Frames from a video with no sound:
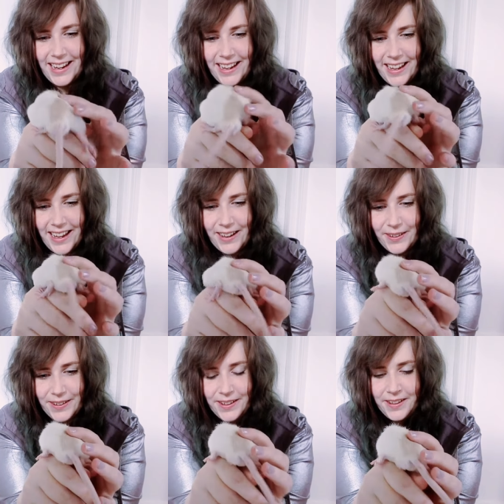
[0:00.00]
Hang
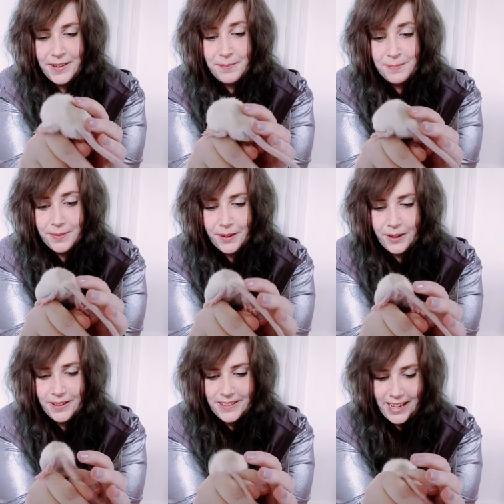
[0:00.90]
on.
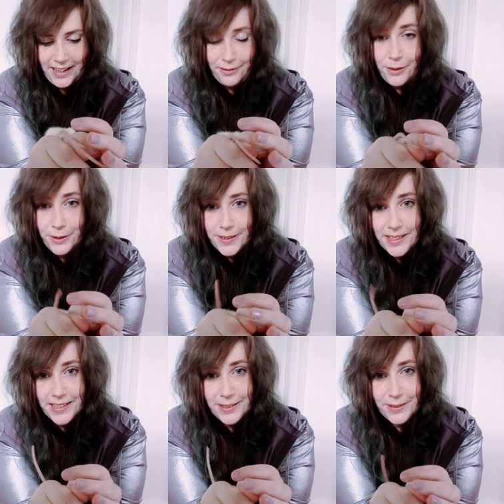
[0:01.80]
Oh, and of course,
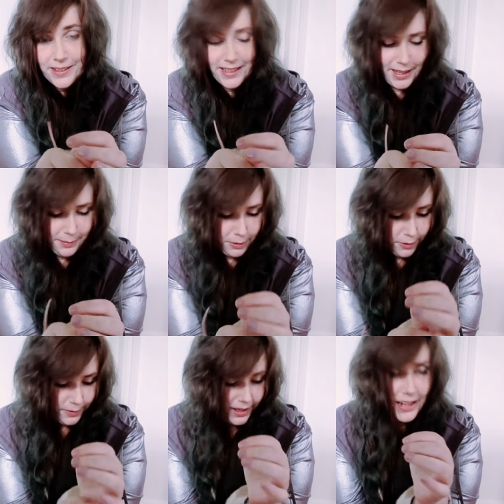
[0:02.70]
as soon as I let him
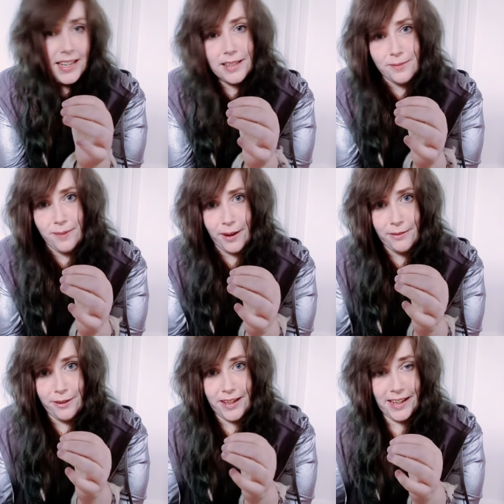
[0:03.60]
go, Honey is
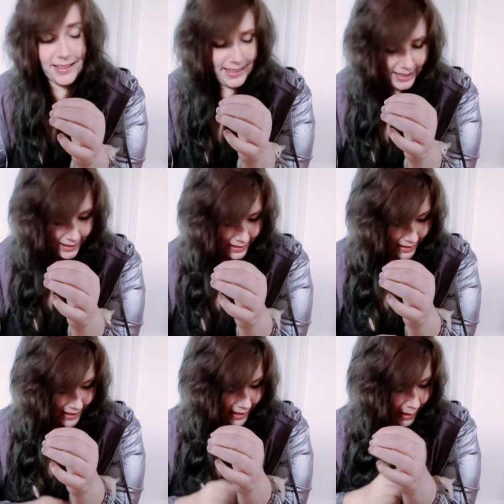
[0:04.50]
very cuddly.
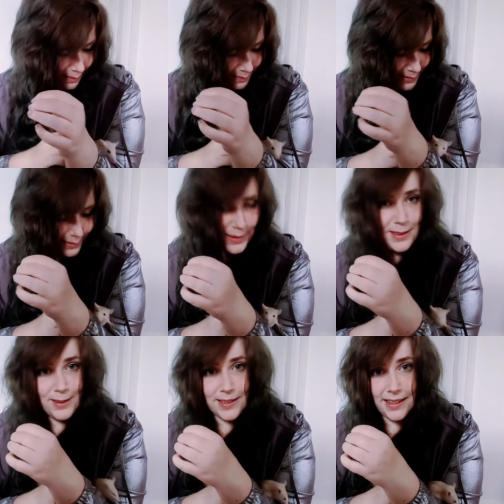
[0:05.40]
So as
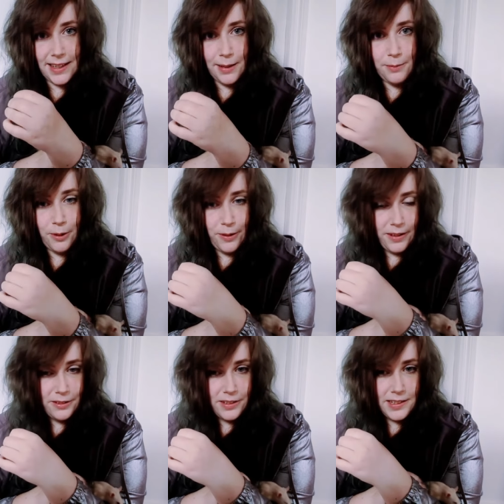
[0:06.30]
soon as I let him go,
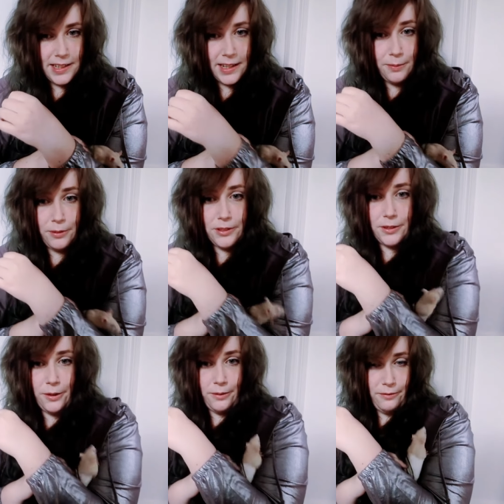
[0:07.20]
he'll just like want to
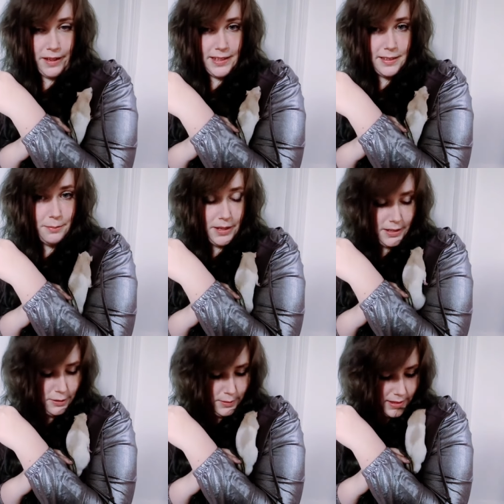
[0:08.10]
go and find somewhere
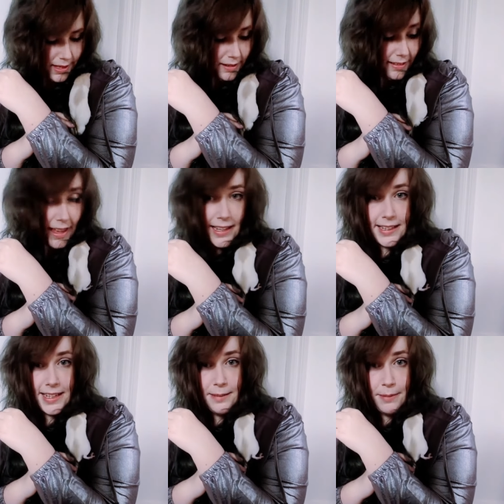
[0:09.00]
to sit,
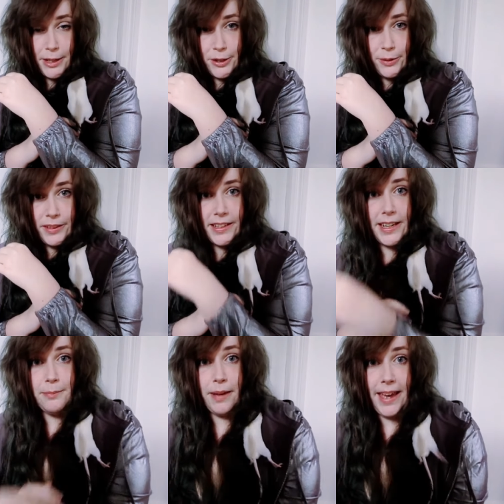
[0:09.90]
likely my shoulder
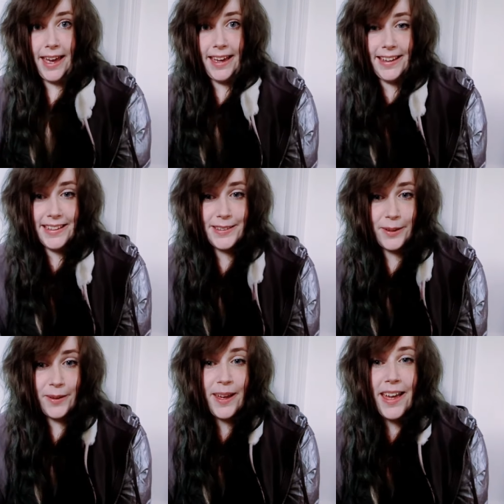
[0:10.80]
in my hair.
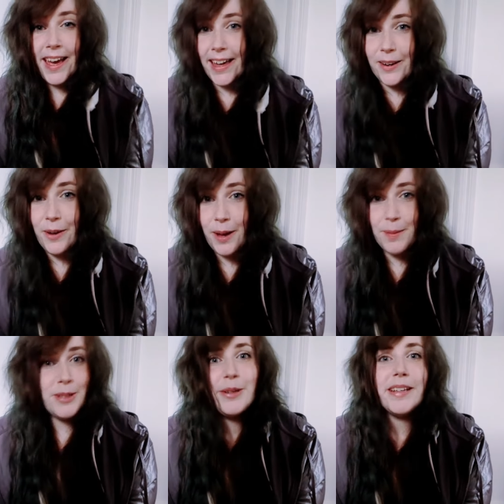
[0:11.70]
So I don't know how
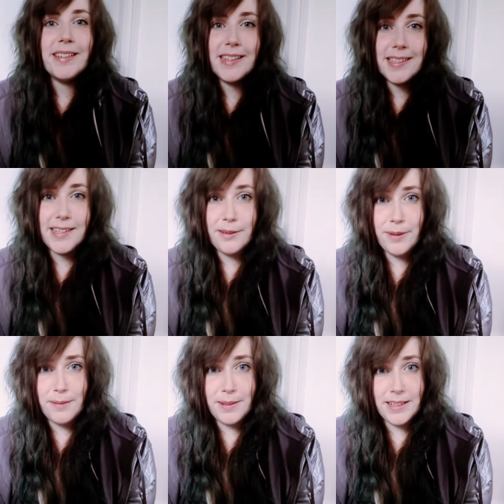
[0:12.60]
much you guys are going to see of
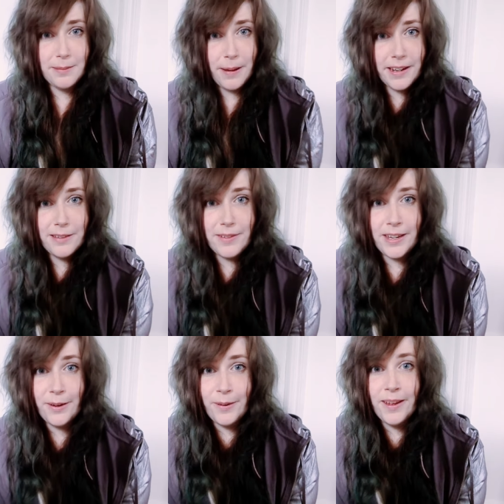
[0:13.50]
him in this part of the video.